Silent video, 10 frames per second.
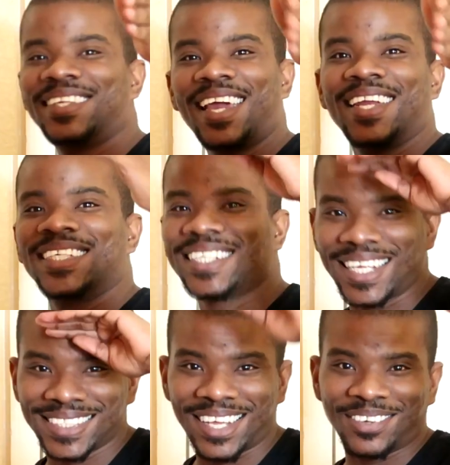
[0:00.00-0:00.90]
Danny,
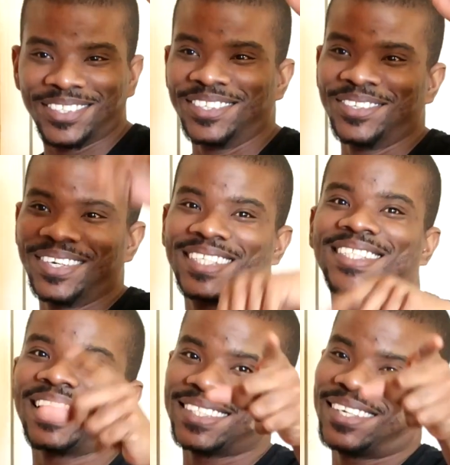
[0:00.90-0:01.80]
shouts out to you, and
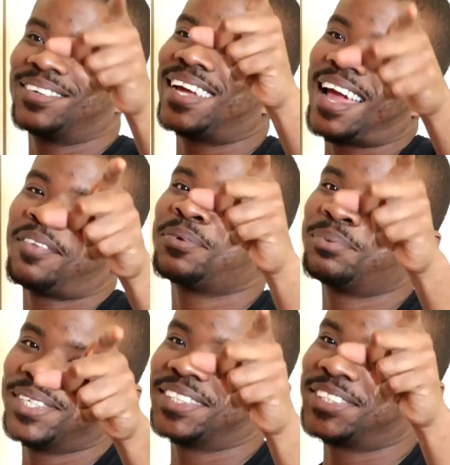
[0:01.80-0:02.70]
shouts out to After
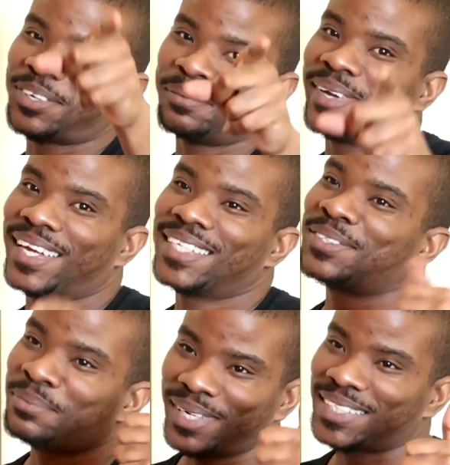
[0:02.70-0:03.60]
Prison Show, man.
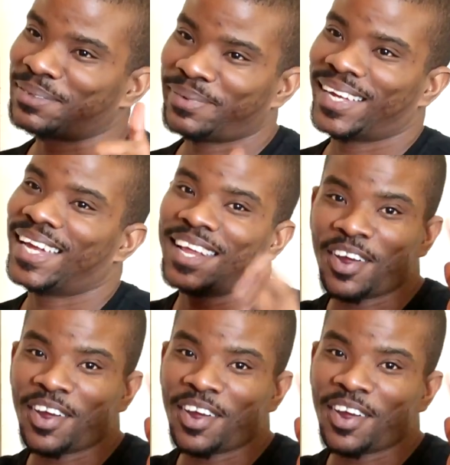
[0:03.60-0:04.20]
It's a blessing, man.